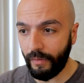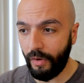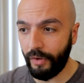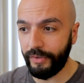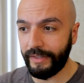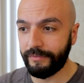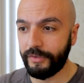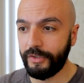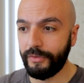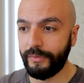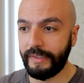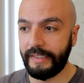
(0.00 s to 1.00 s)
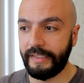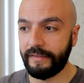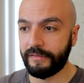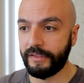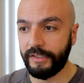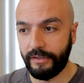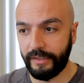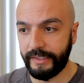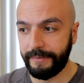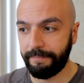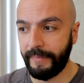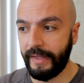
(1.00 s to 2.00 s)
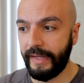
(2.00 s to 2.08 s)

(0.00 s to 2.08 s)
All you have to do is click on it,